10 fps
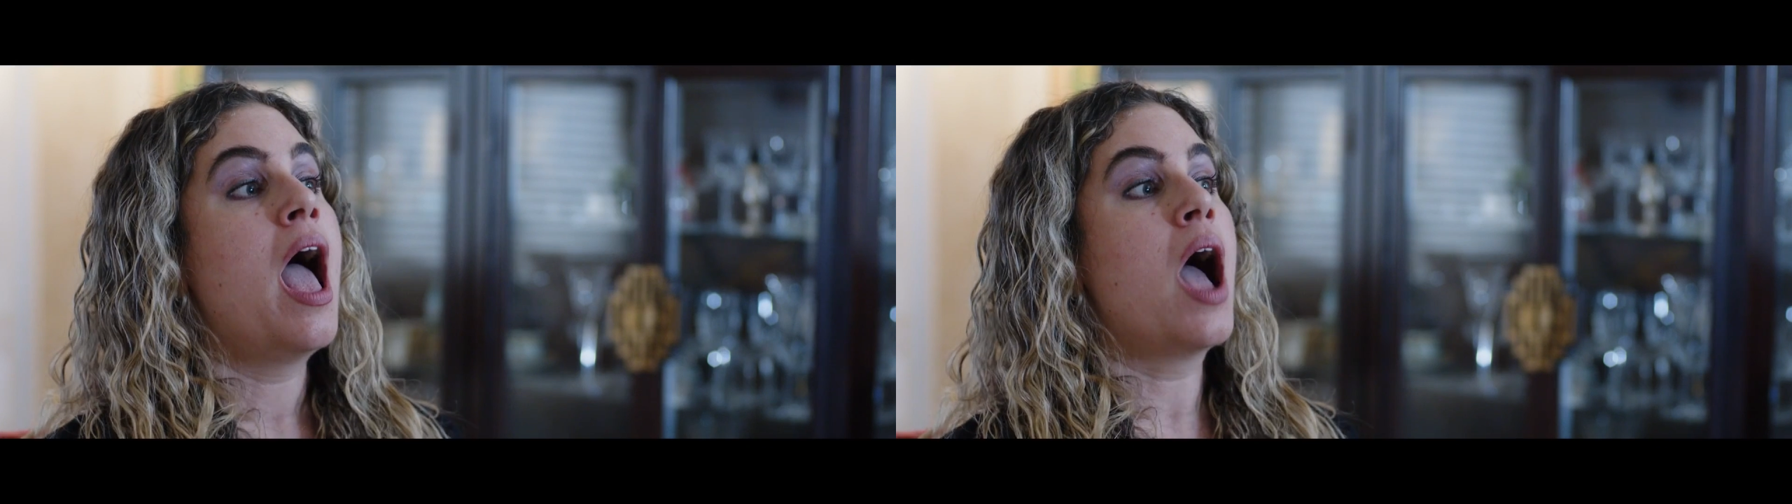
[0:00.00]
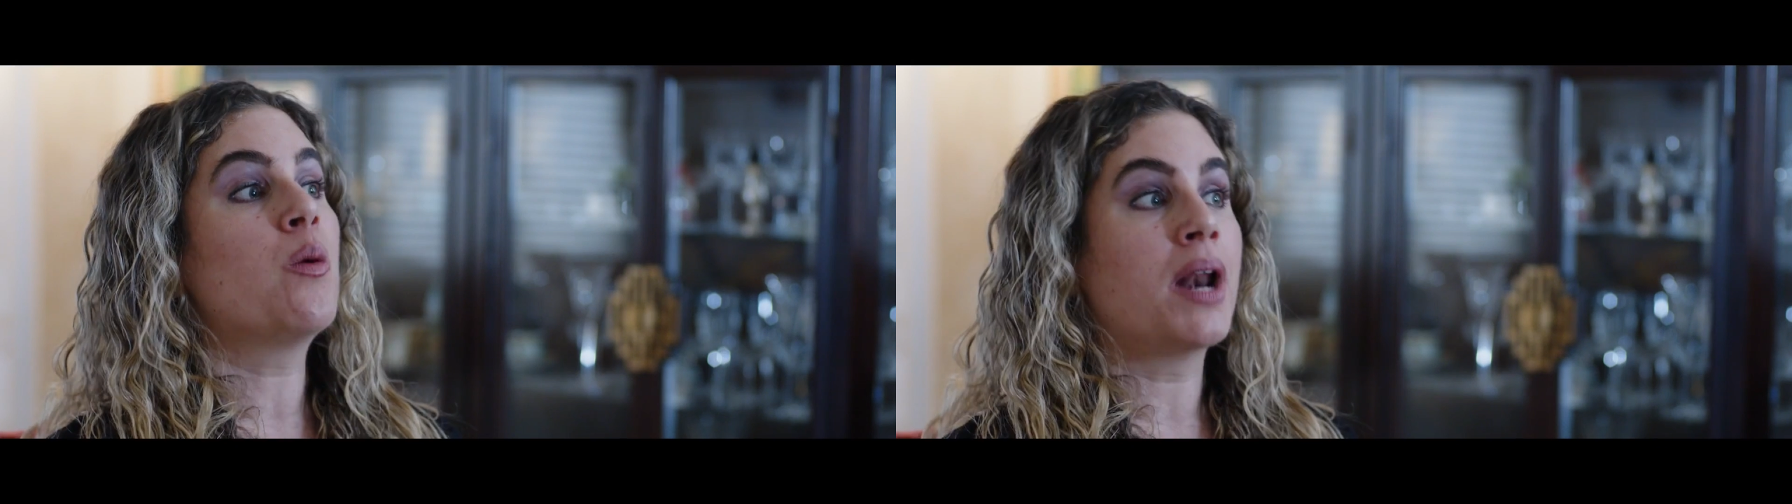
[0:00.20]

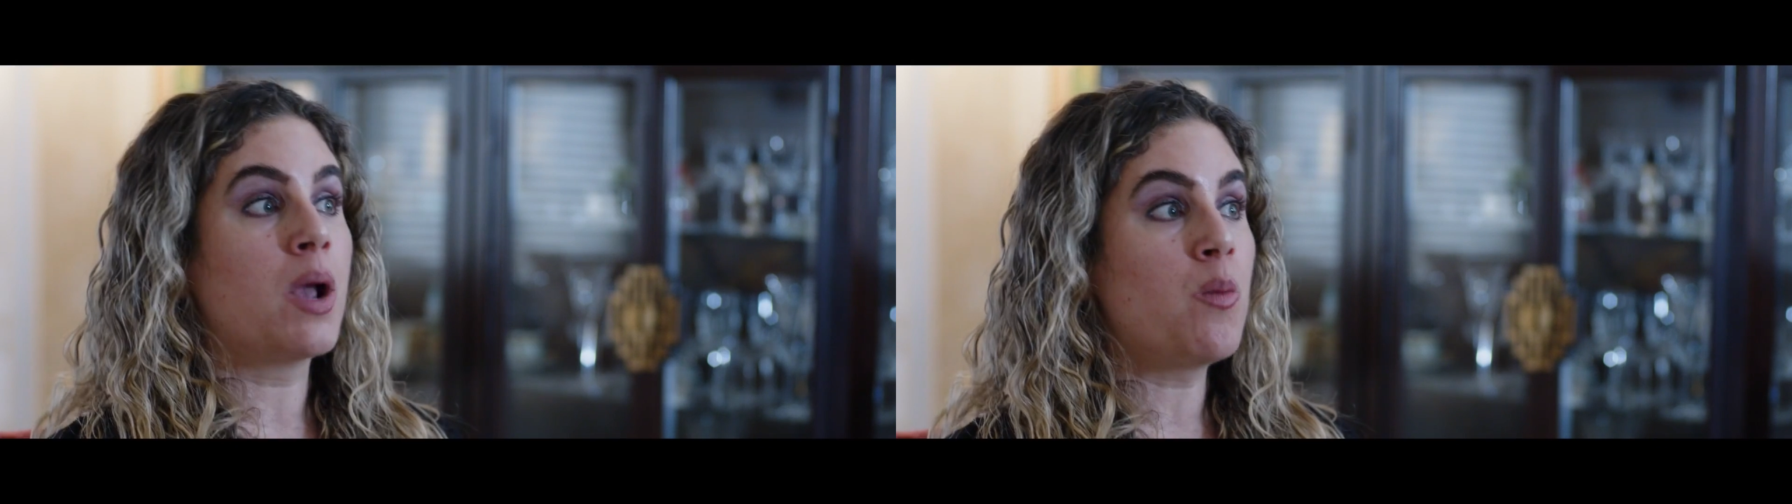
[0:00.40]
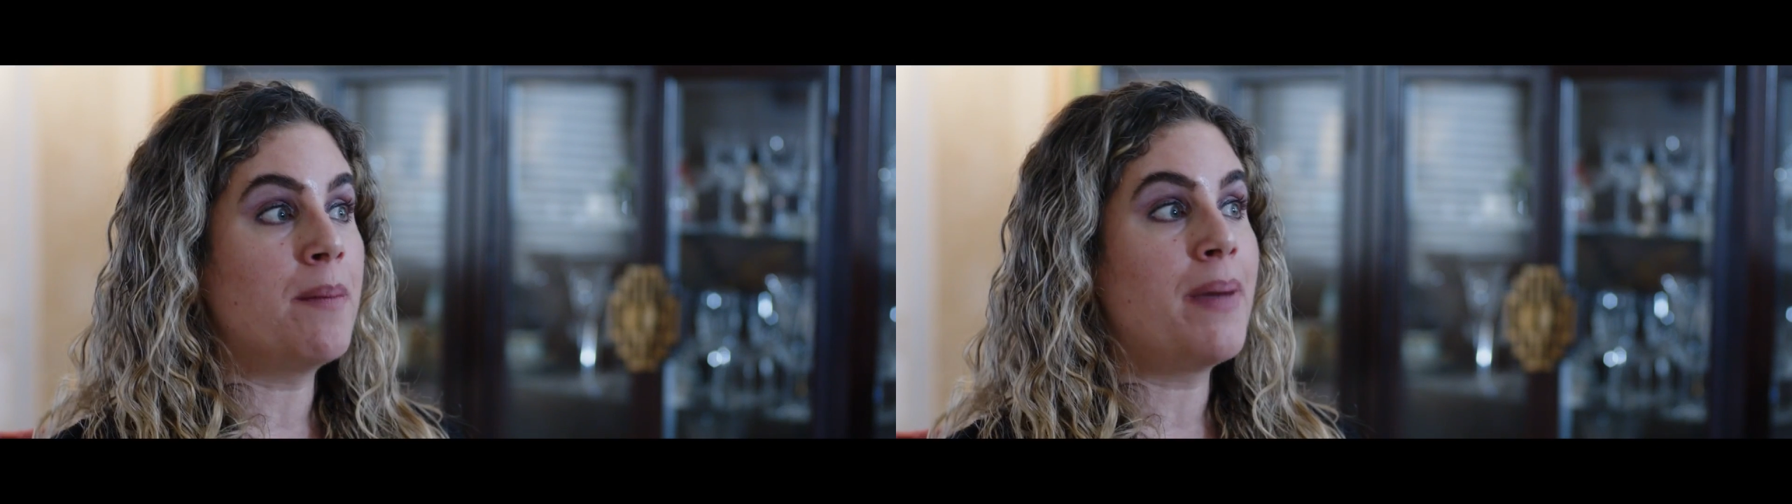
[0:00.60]
And when
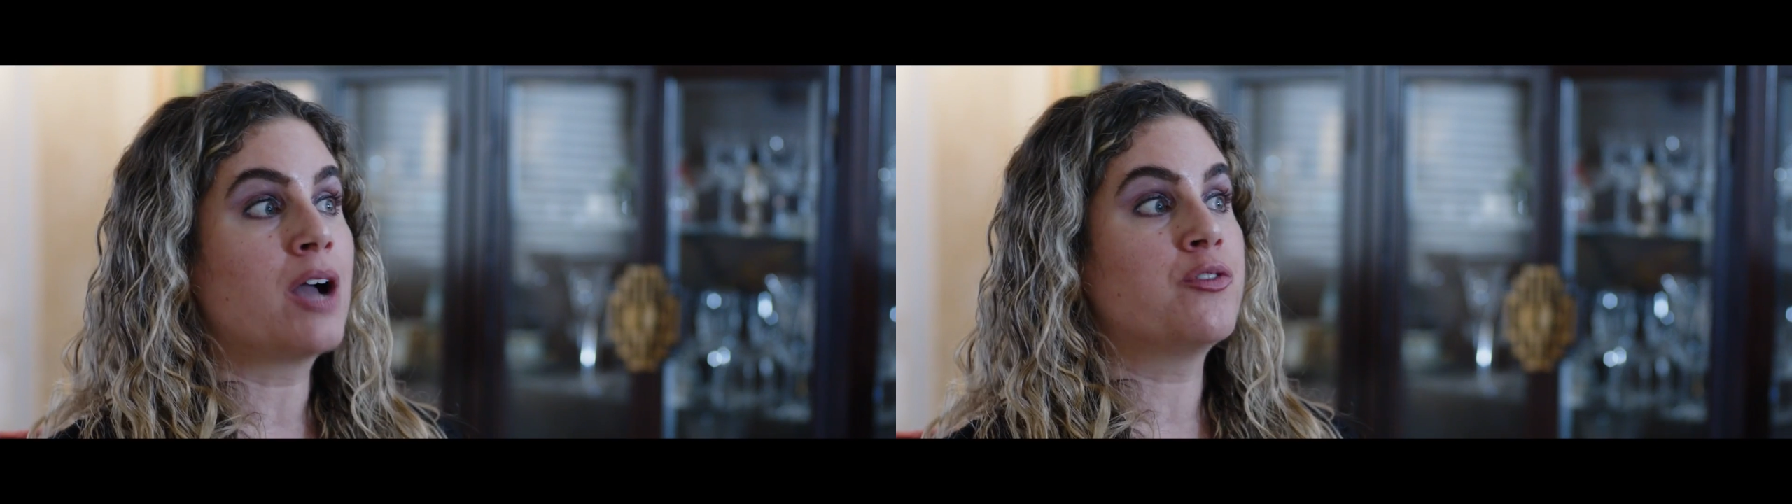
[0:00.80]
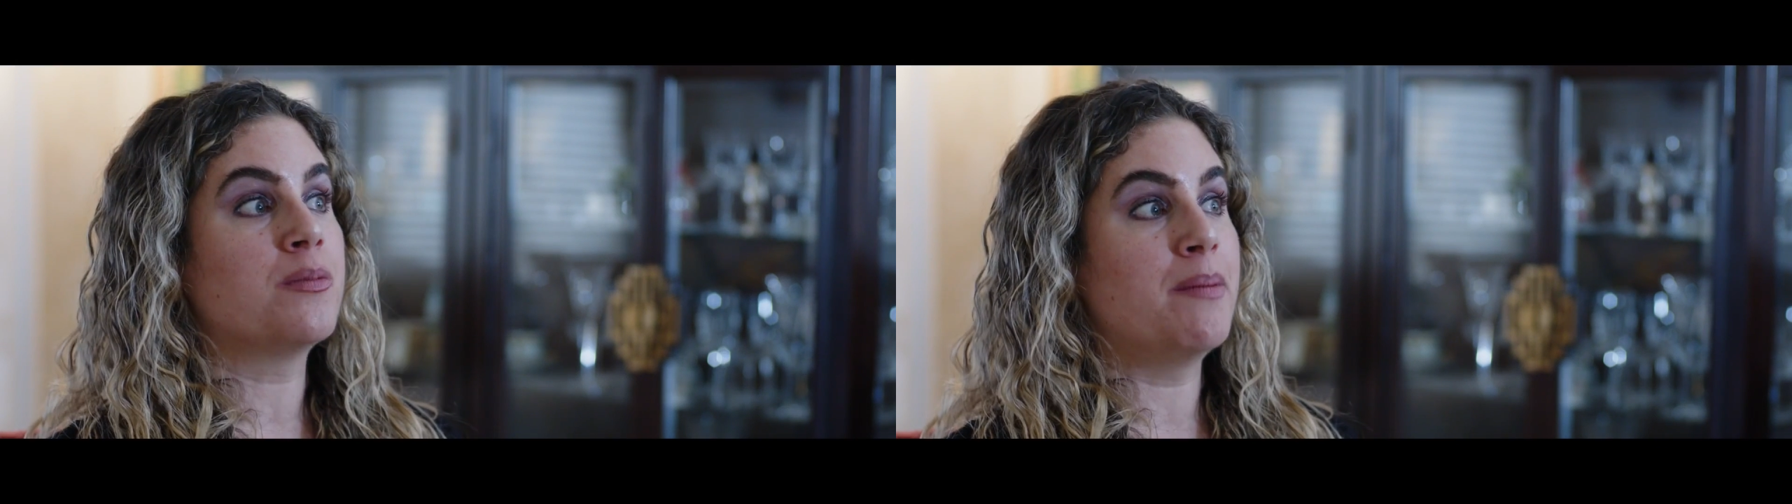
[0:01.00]
I went
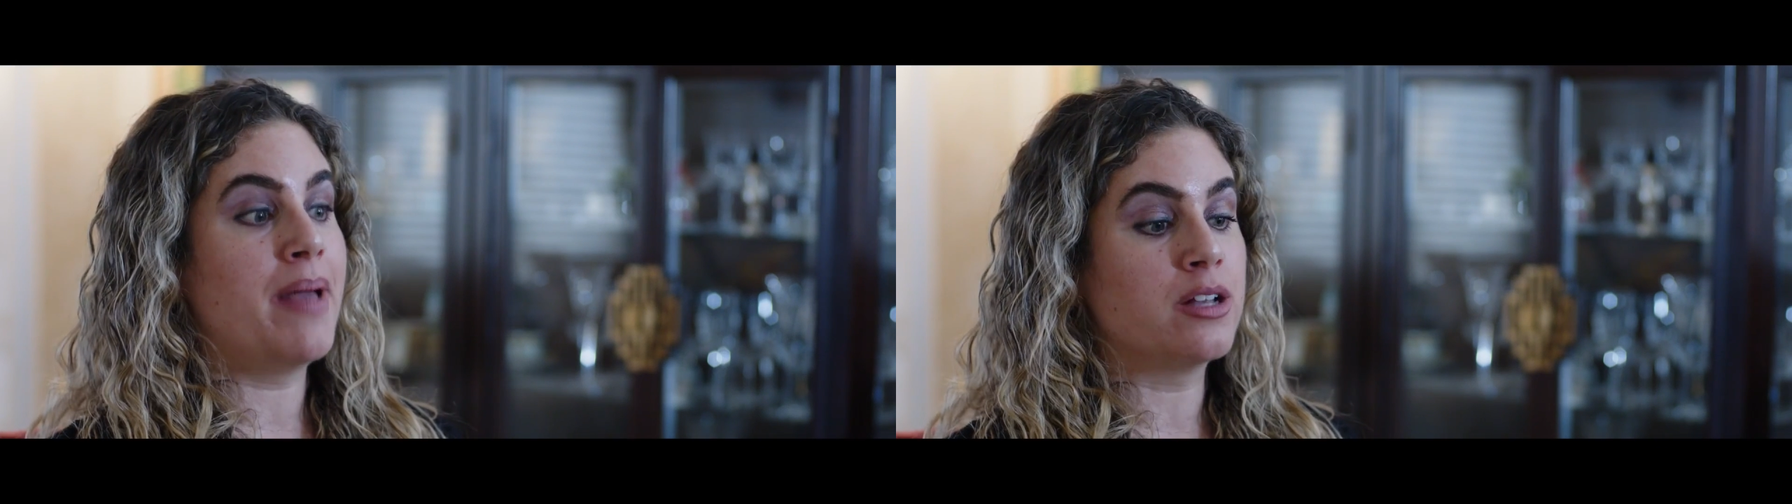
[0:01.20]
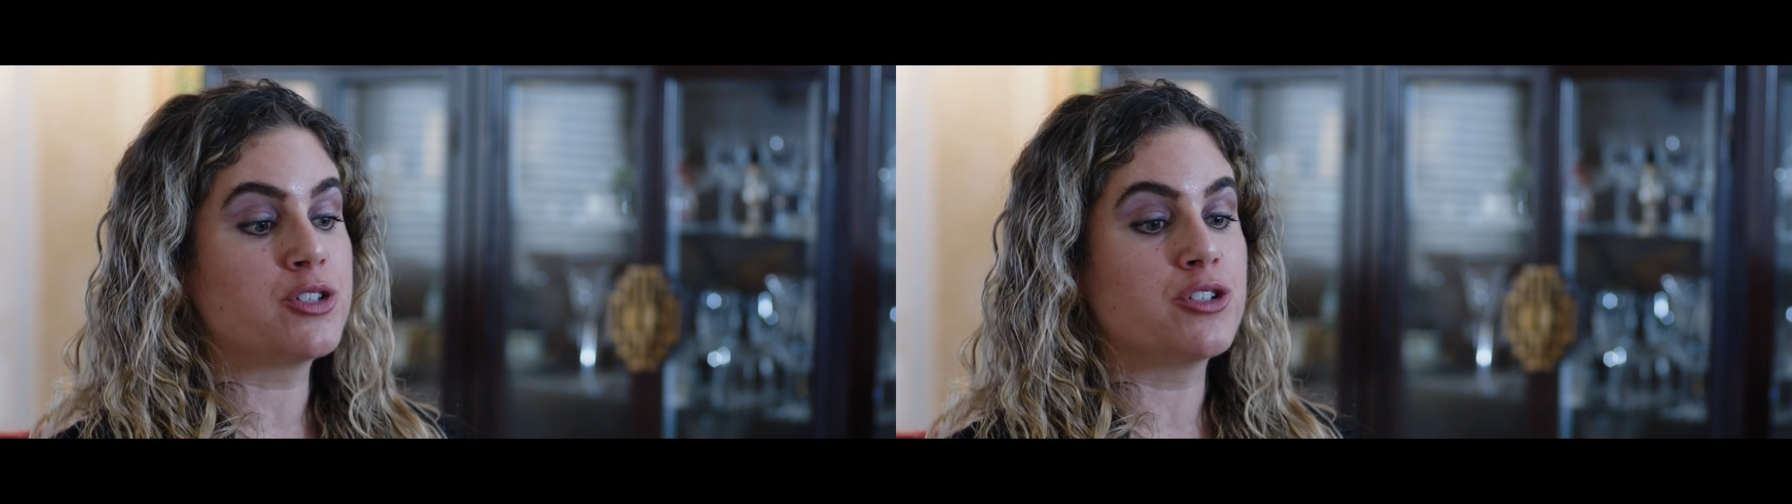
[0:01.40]
back for my
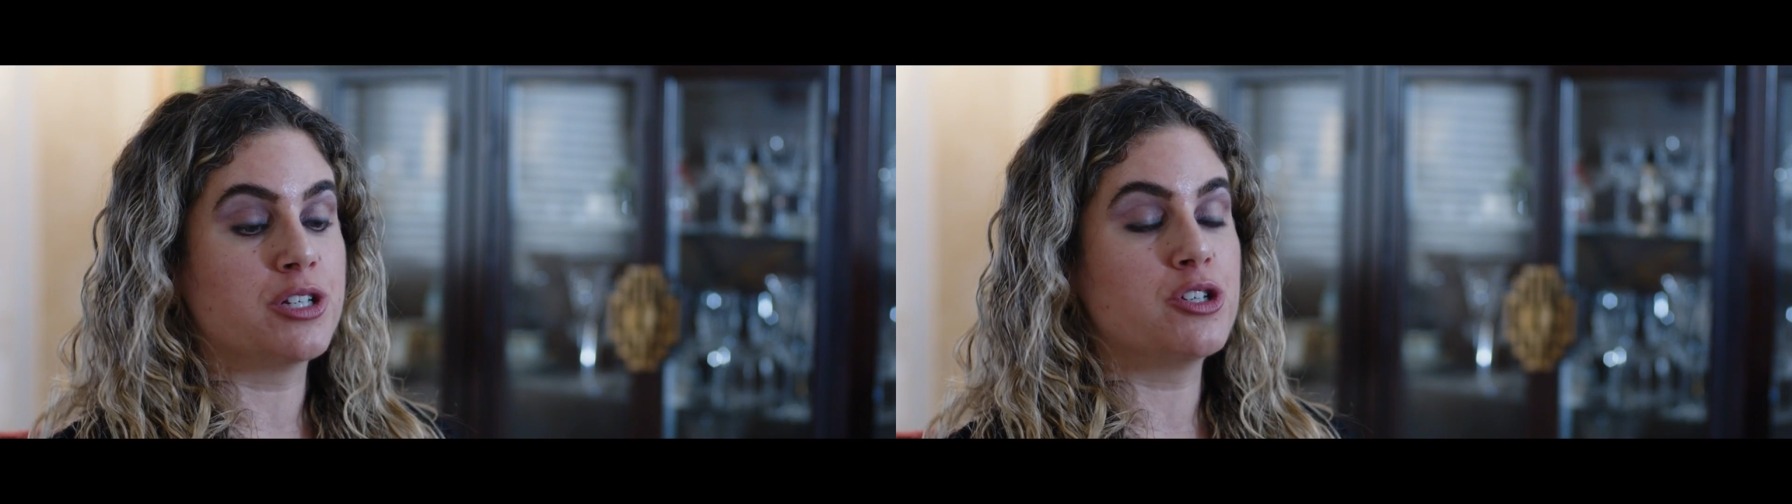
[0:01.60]
master's